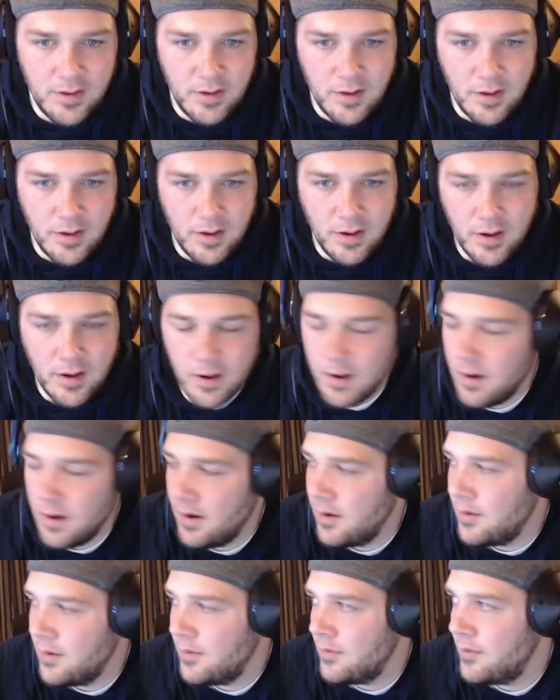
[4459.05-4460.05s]

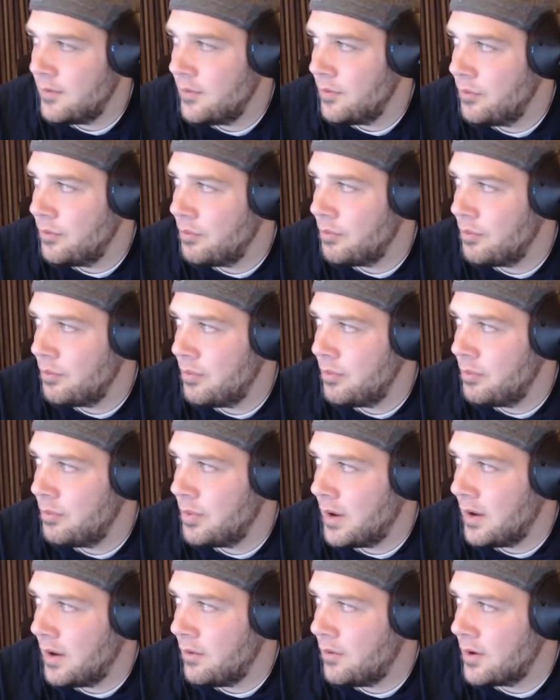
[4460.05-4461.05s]
But
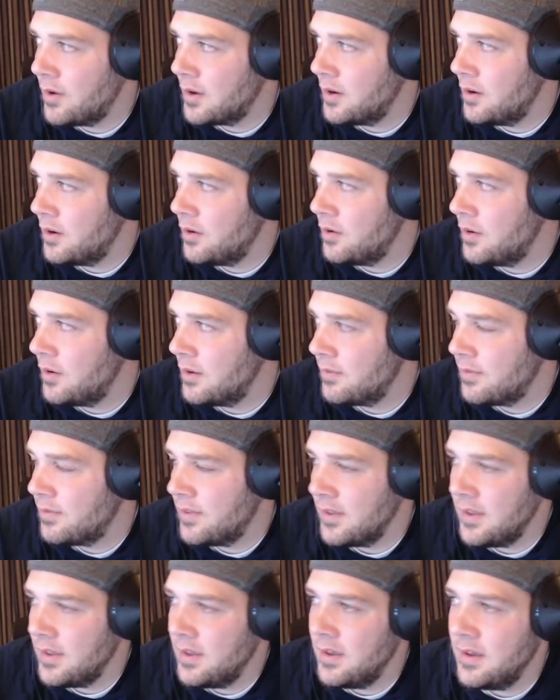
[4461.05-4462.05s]
I want to know if
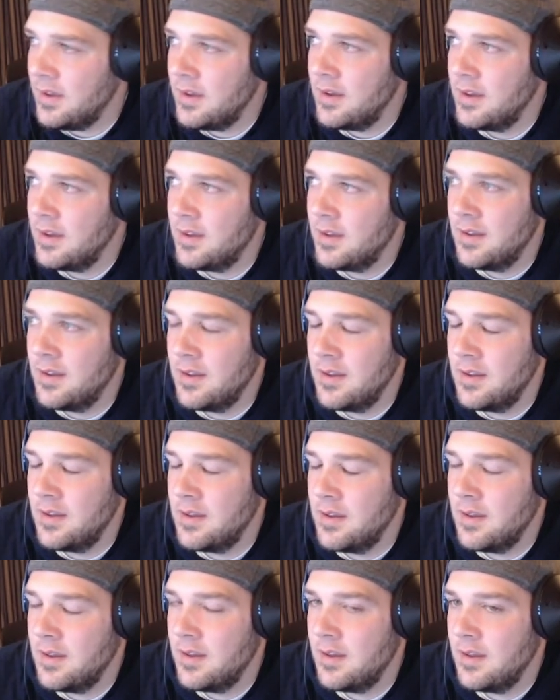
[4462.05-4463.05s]
the
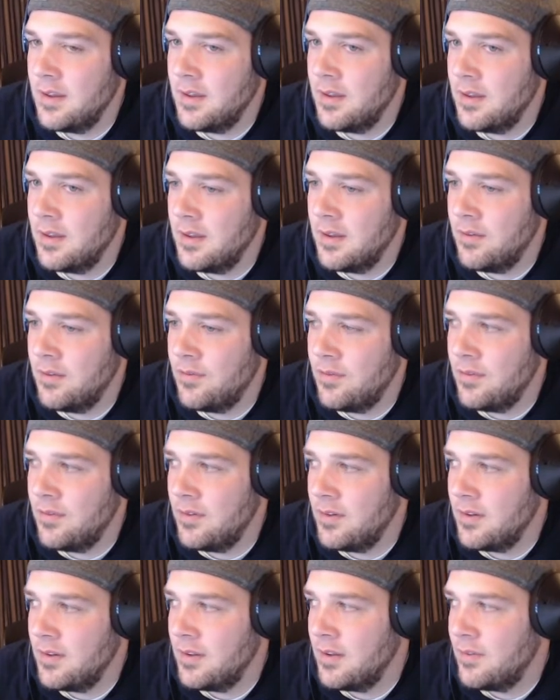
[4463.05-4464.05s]
demos.
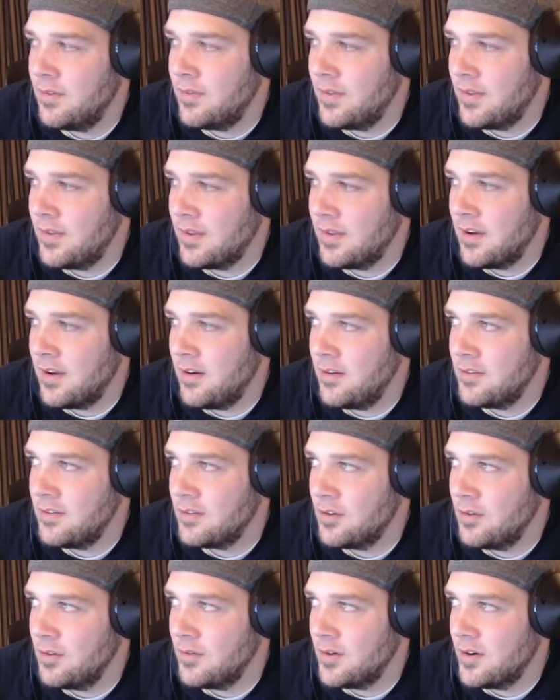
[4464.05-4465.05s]
If it carries
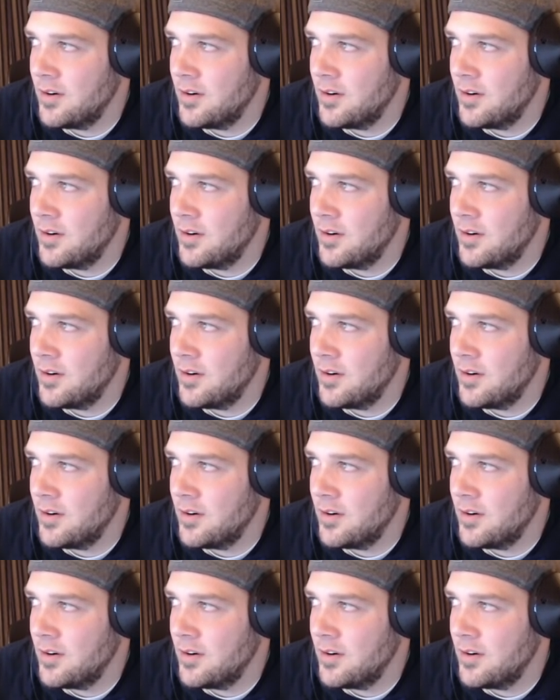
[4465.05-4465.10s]
over.